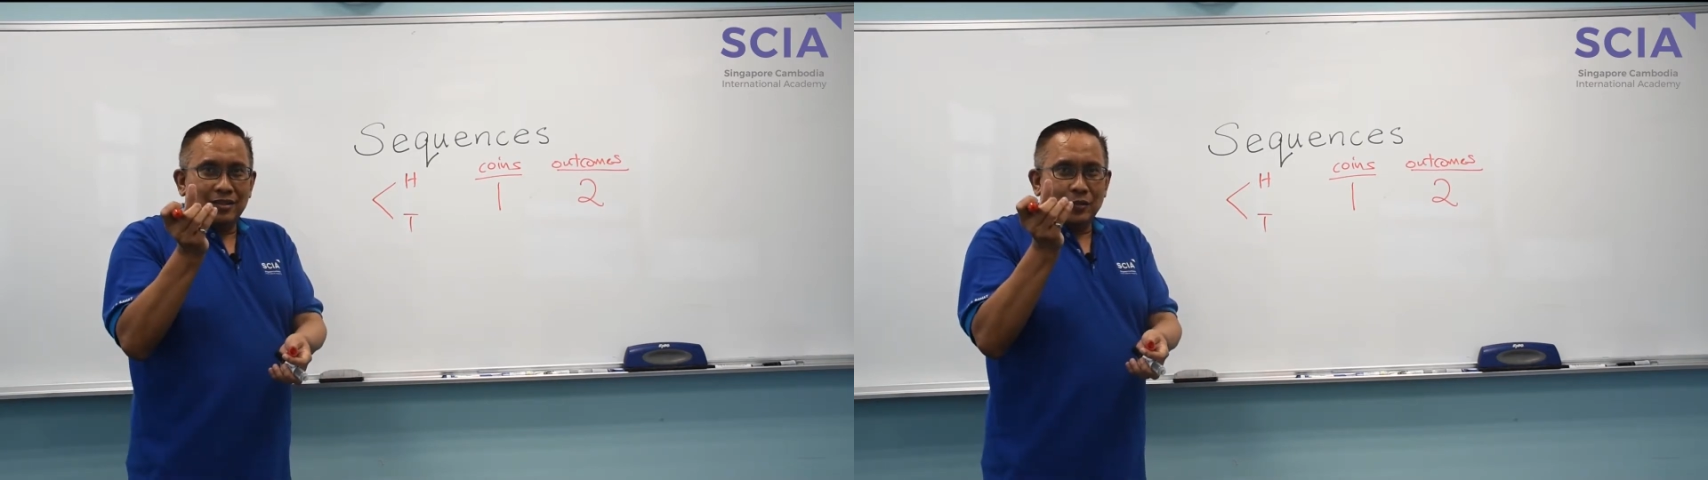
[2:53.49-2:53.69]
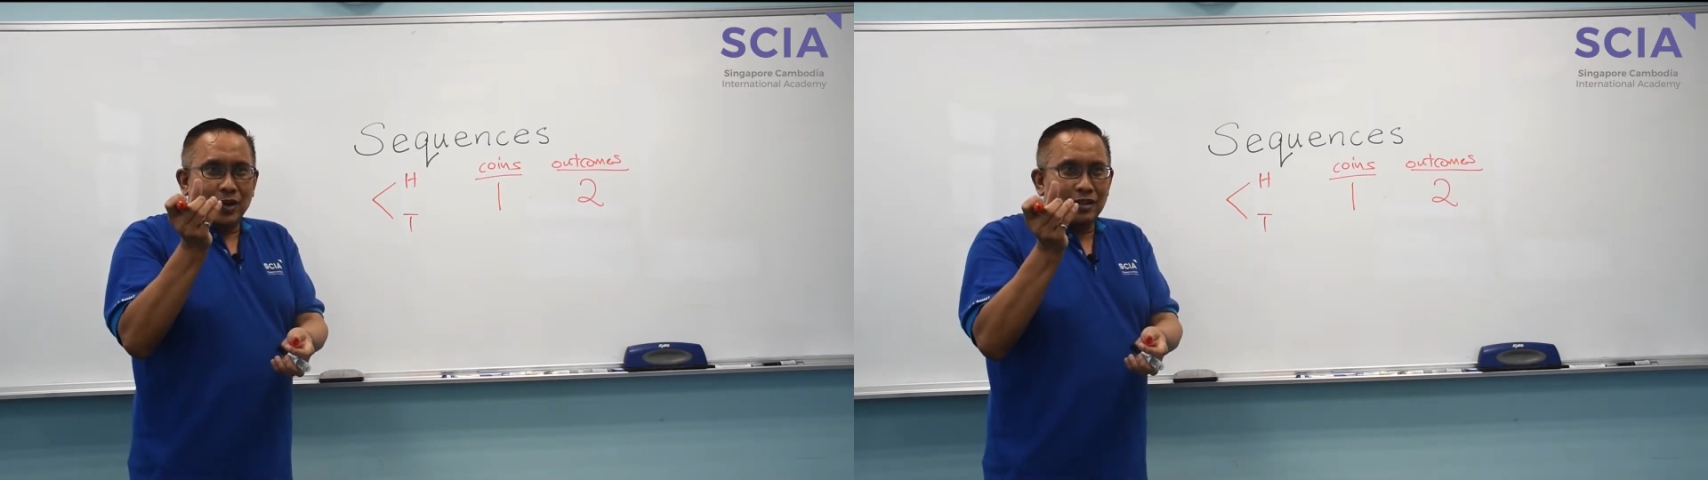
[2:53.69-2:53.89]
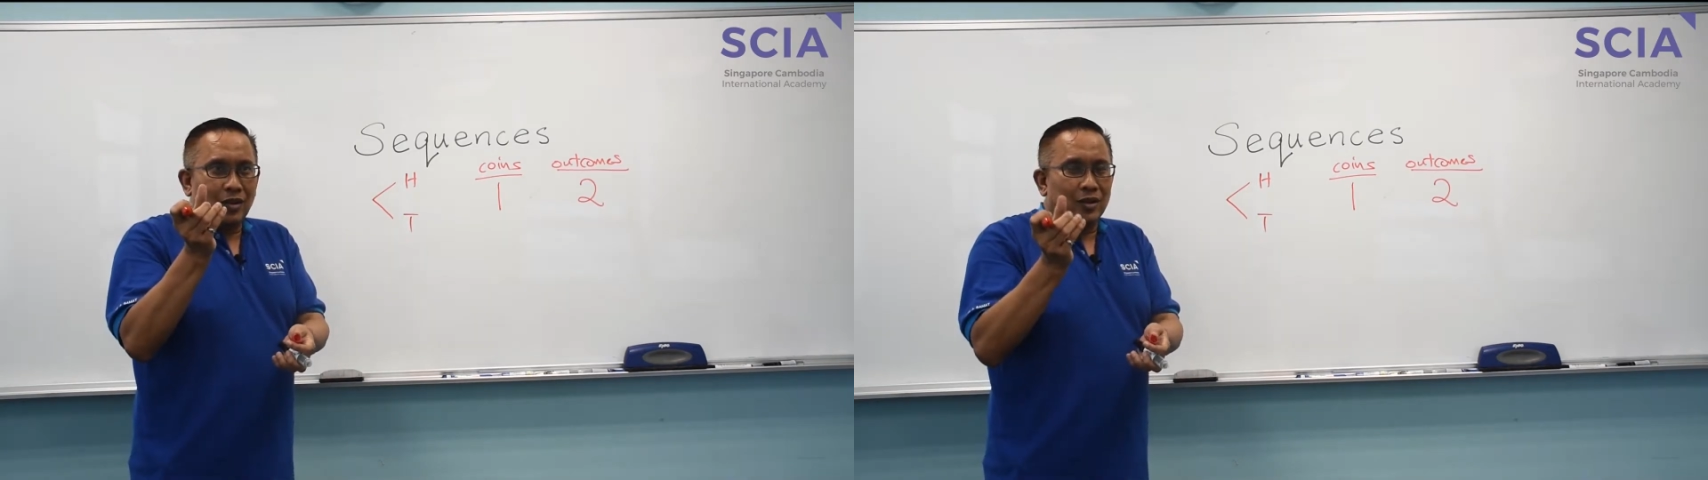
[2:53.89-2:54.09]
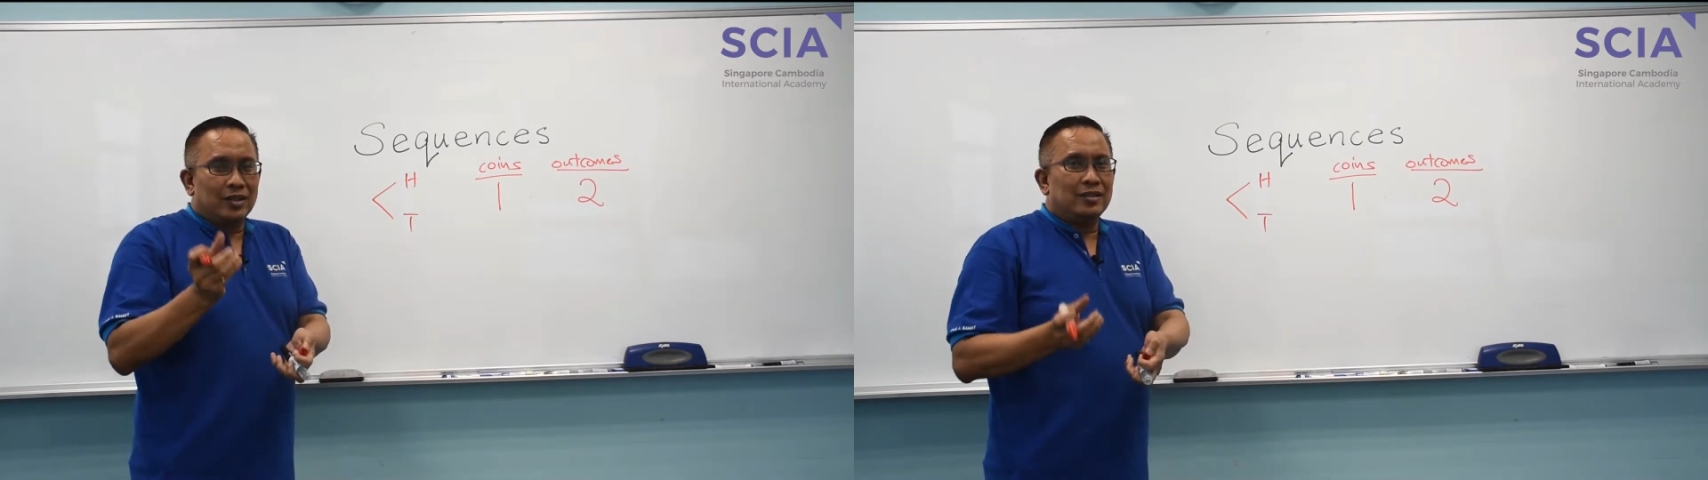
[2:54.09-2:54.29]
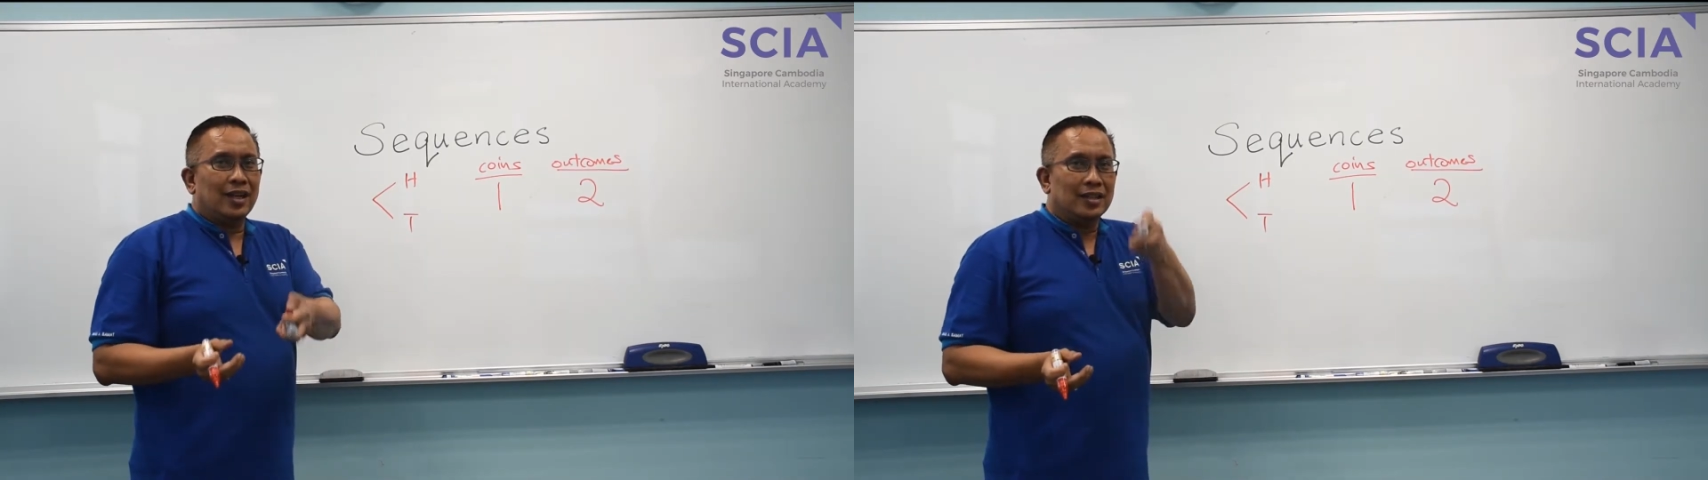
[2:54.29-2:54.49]
one
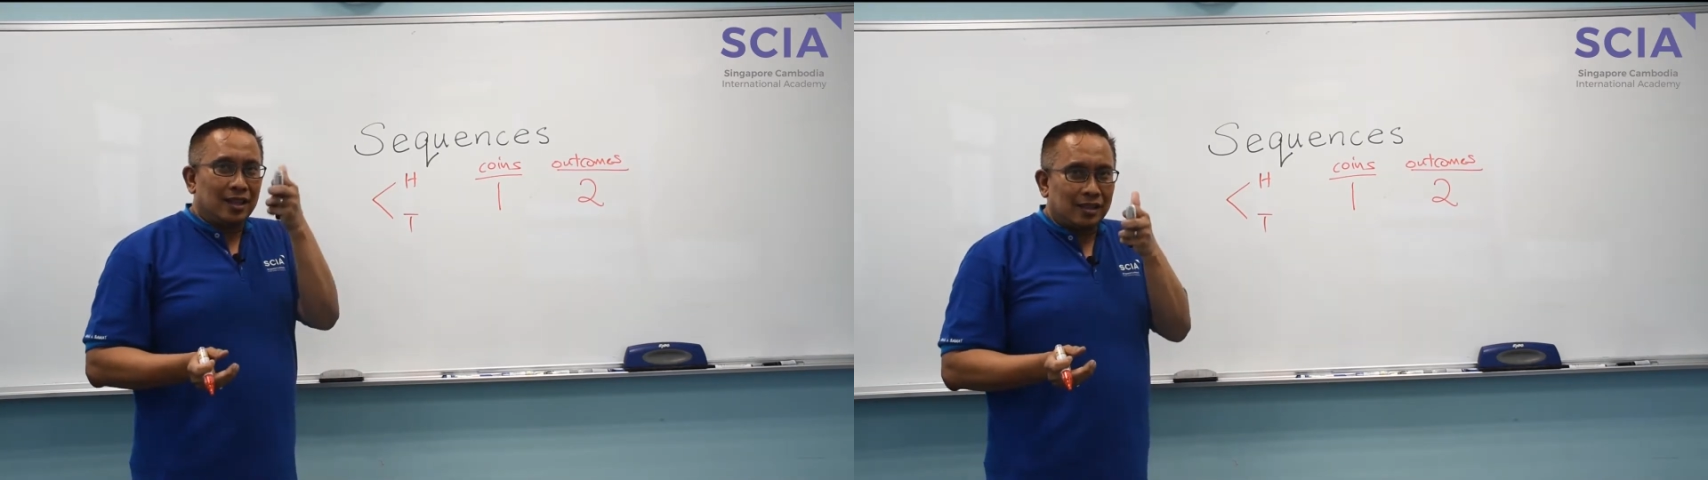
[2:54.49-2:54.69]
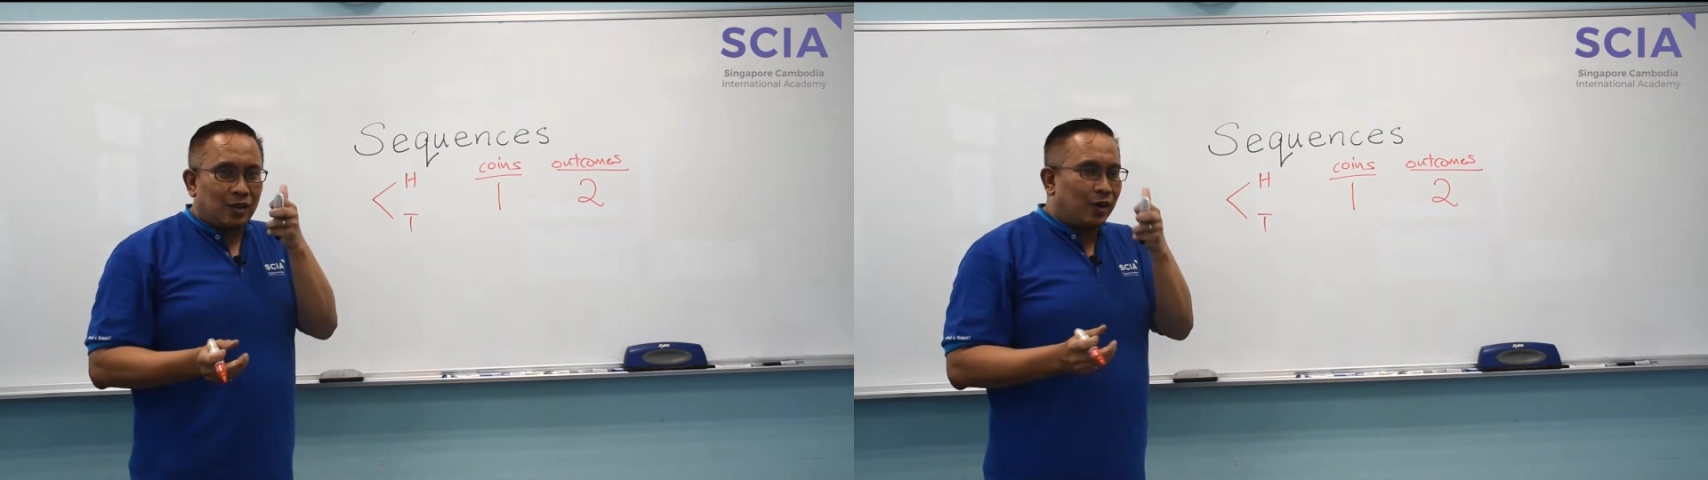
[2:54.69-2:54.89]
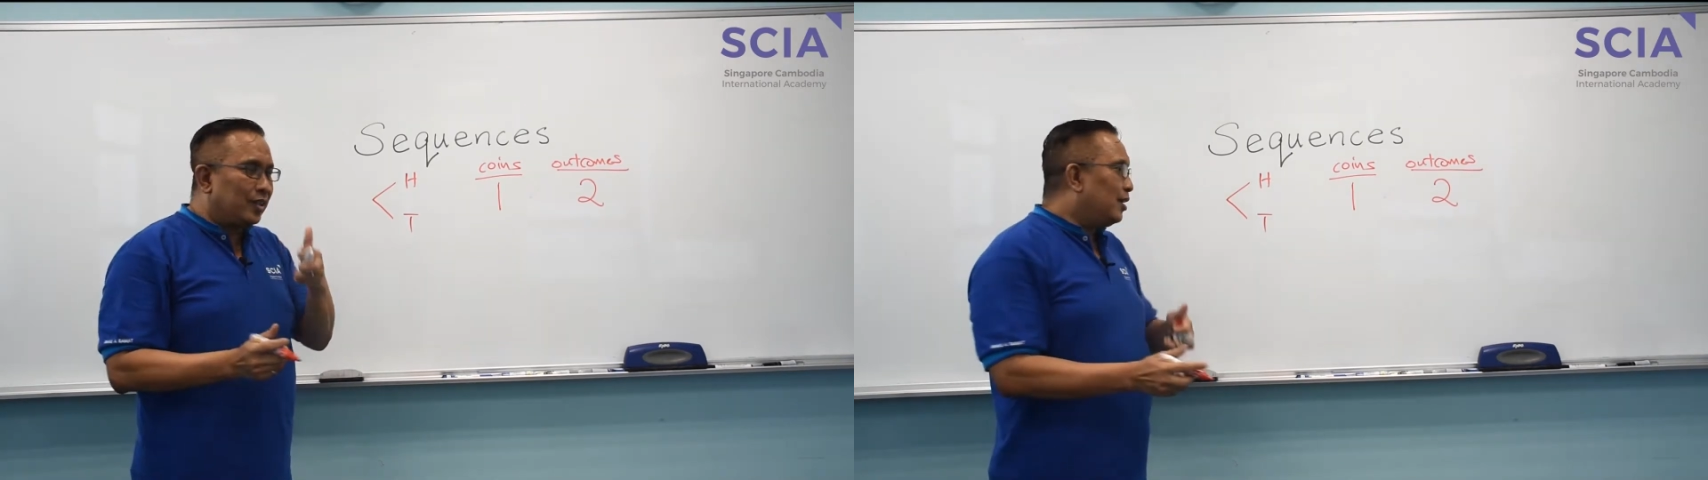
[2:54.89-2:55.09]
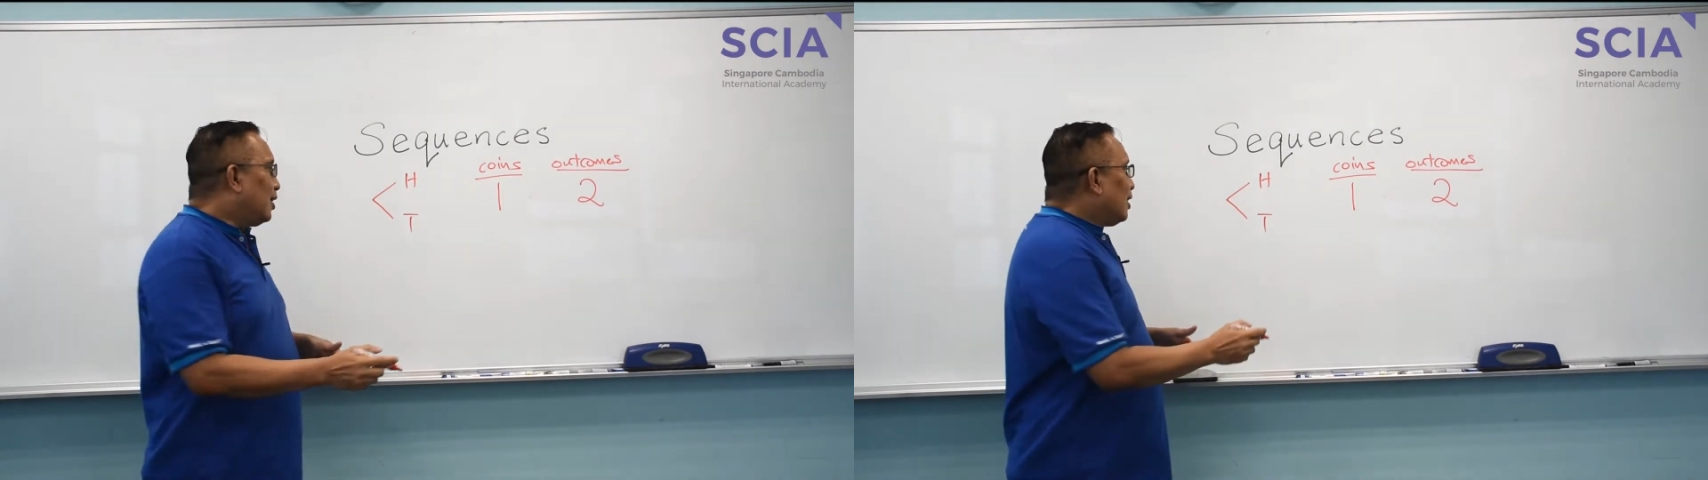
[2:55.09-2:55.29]
coin, another coin,